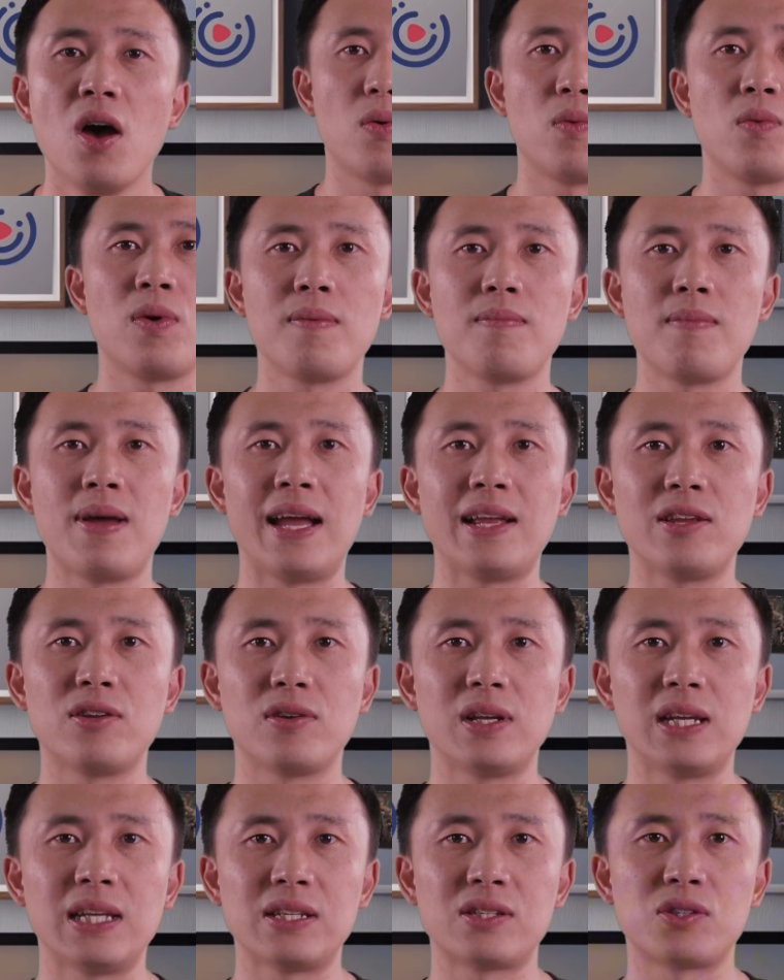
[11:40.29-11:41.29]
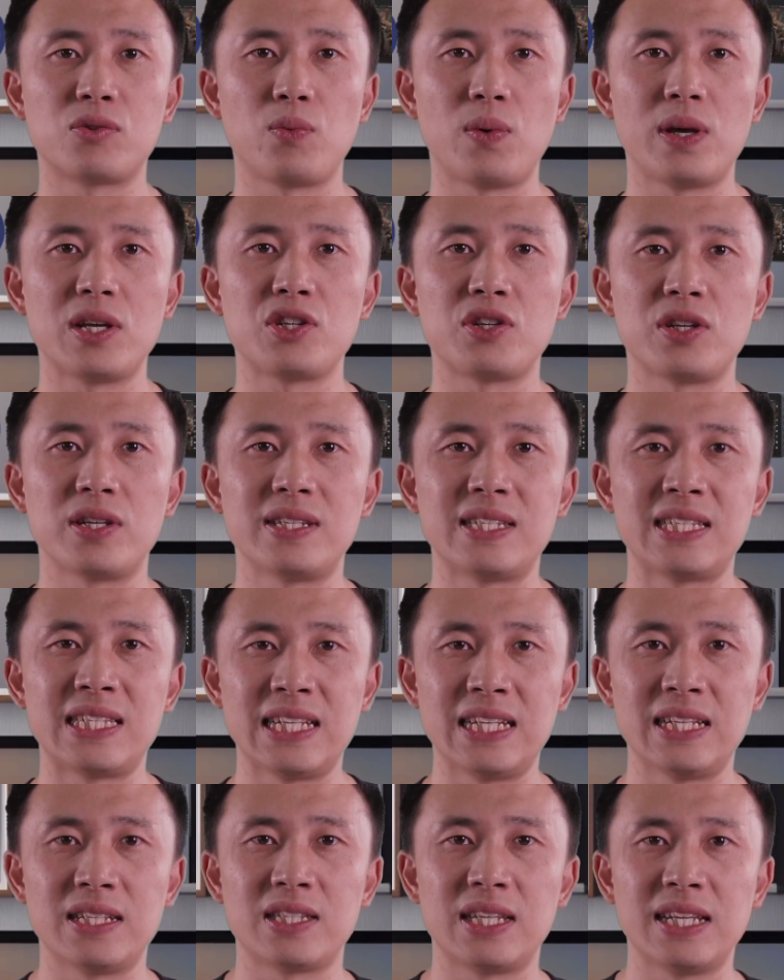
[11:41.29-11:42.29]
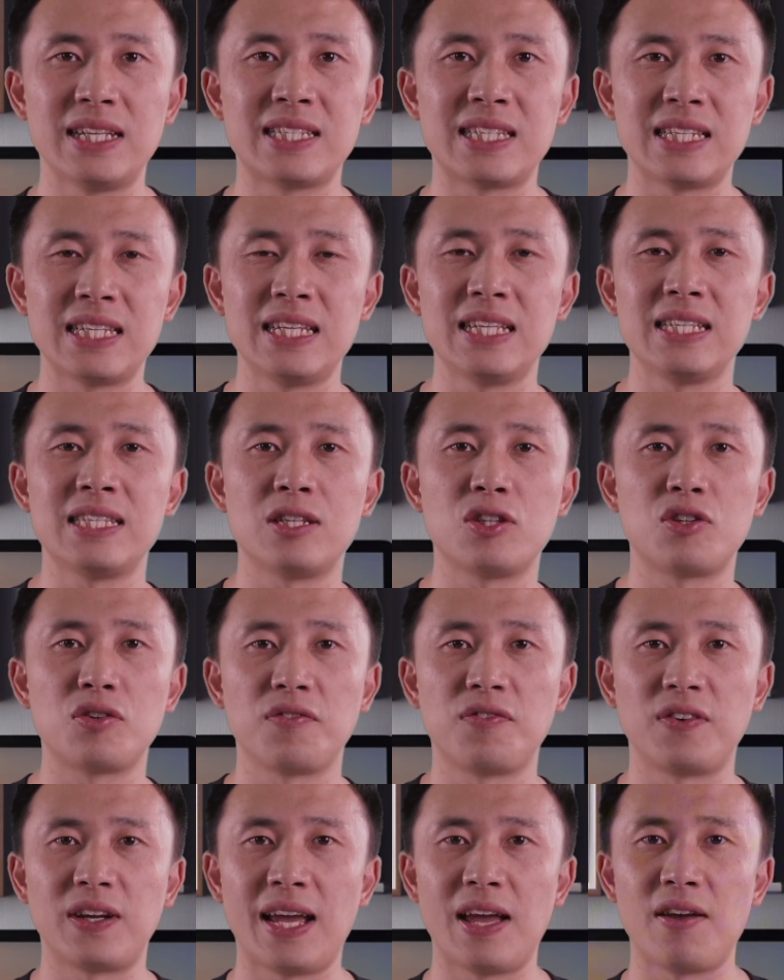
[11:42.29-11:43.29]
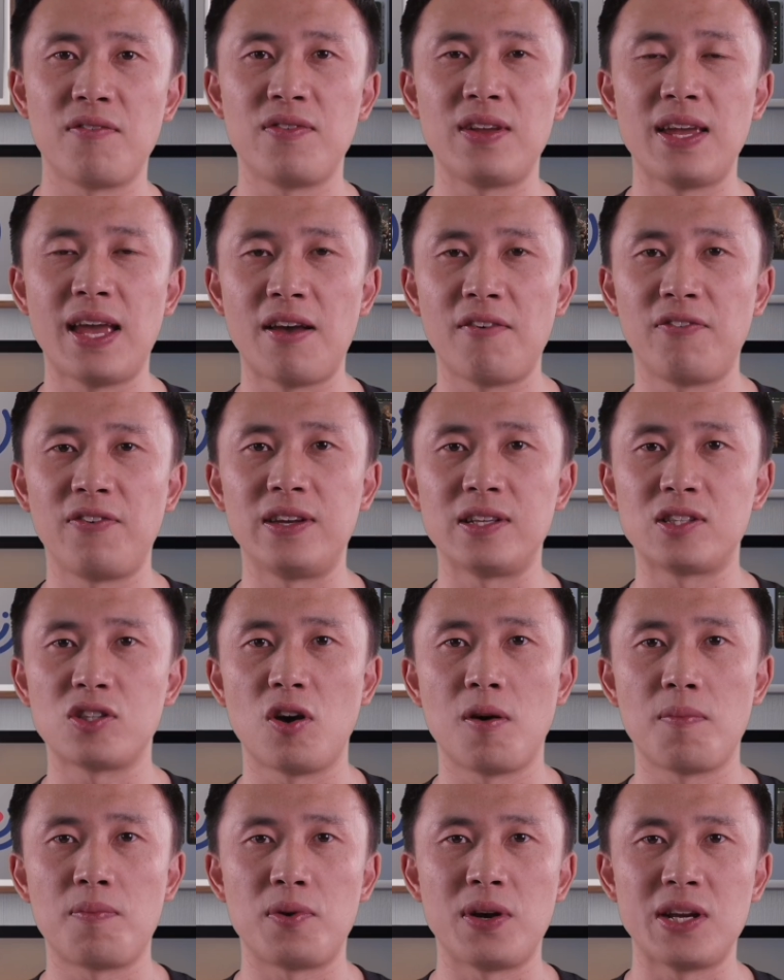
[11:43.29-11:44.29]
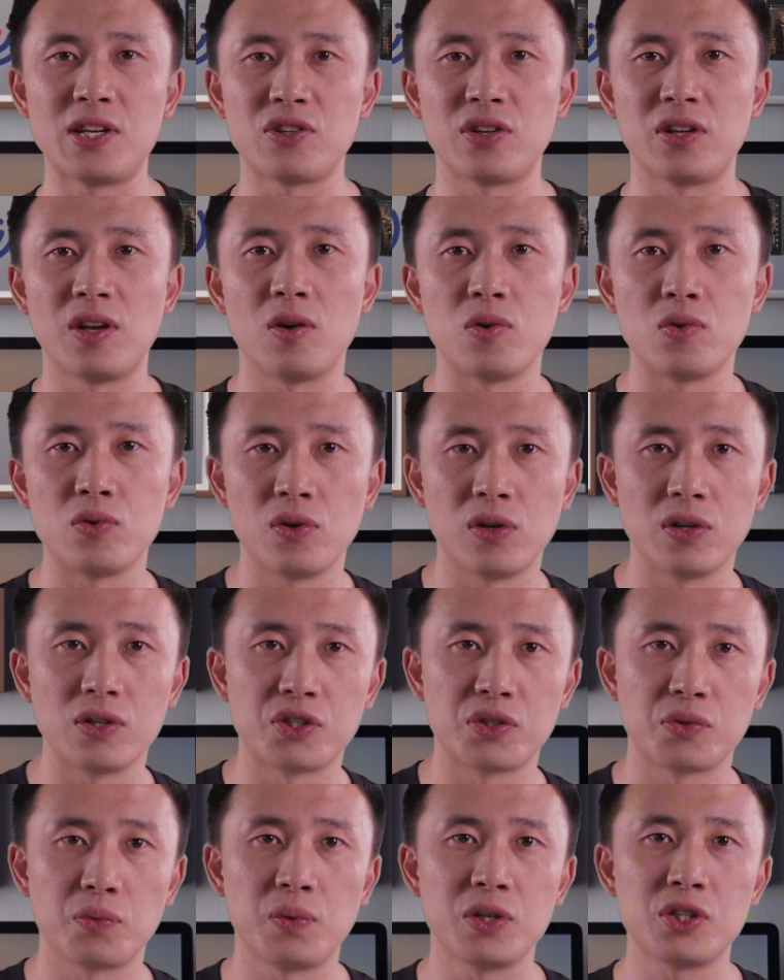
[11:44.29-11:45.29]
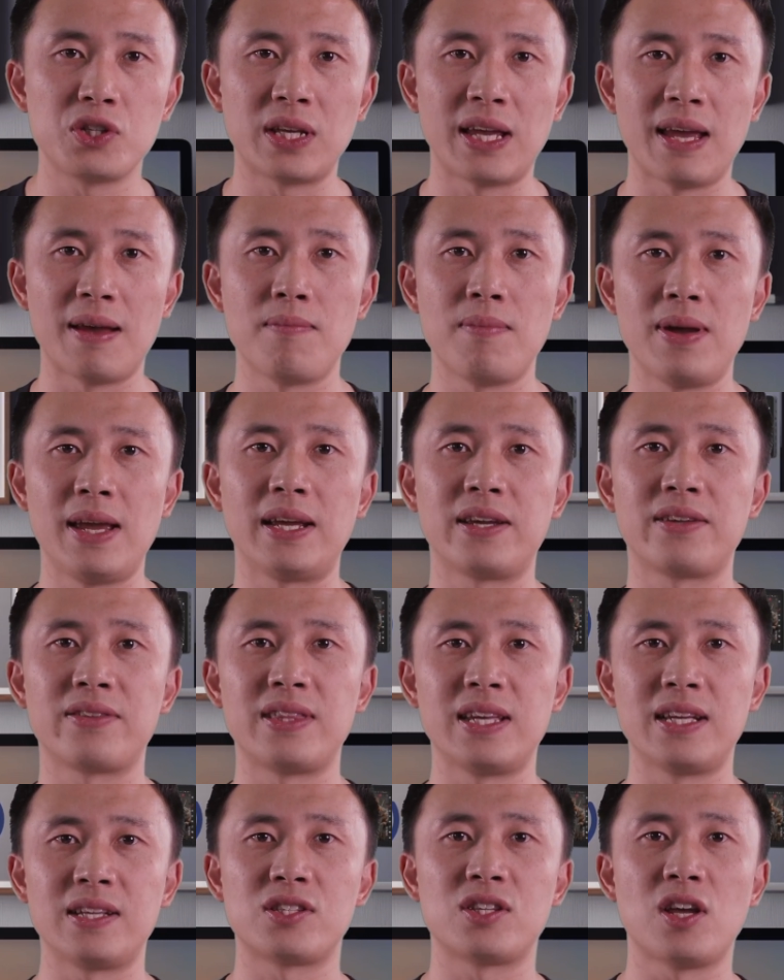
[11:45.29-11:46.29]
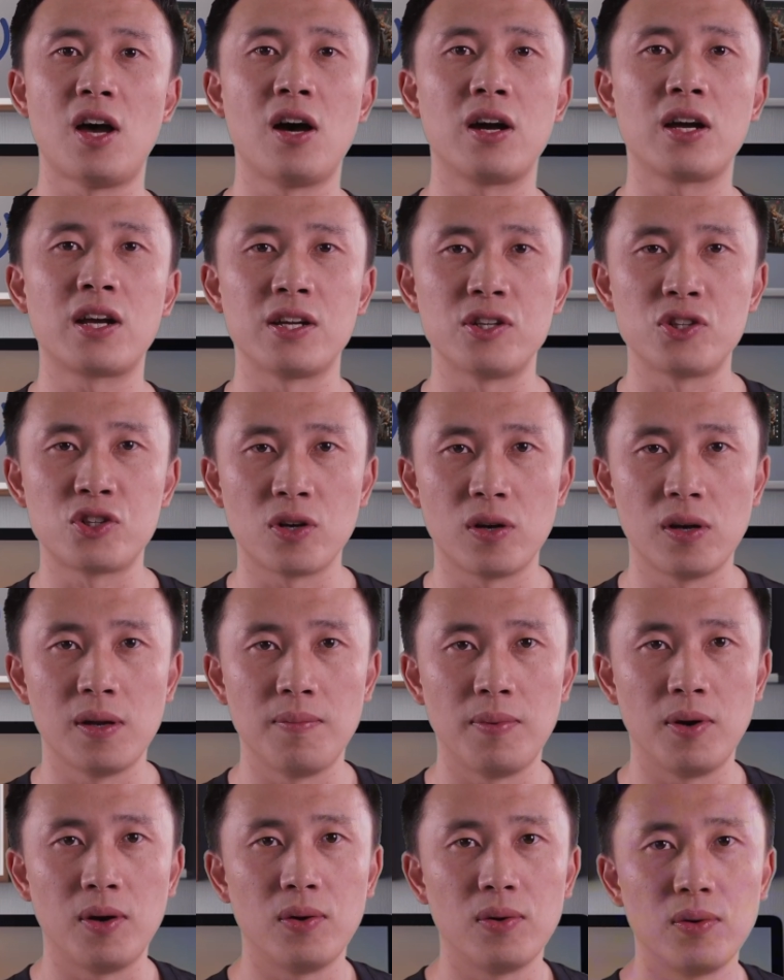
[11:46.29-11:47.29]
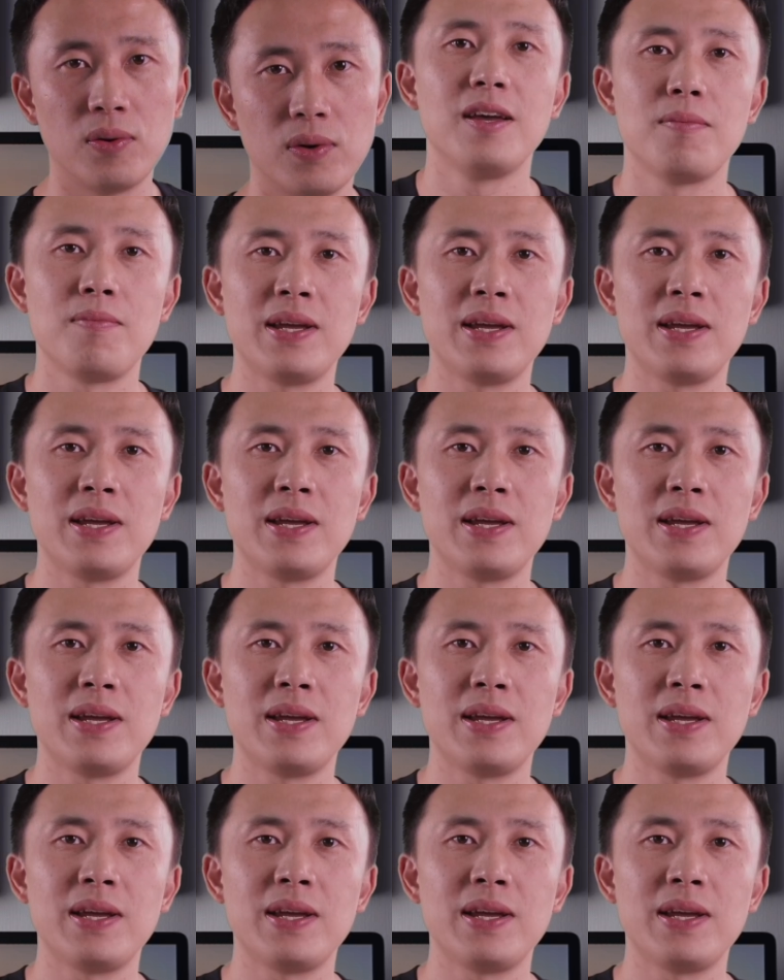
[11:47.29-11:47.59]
When manually switching scenes, it's easy to forget VFA's operational rules, which can make things uncontrollable.